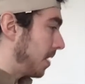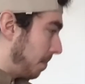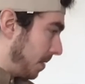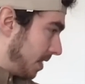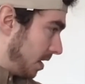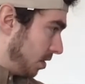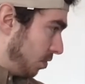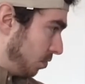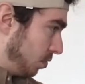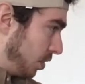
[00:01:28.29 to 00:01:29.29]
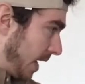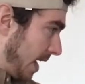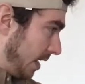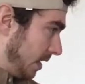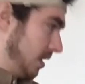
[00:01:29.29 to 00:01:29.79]
But then you look
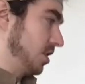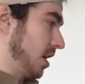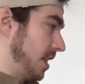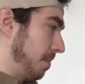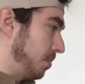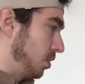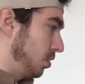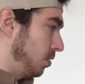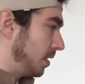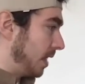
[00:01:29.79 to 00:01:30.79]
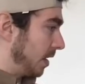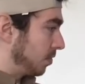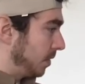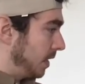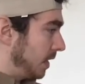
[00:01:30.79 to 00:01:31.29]
at it and it's got that blue and that
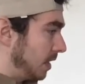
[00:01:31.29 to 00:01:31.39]
green,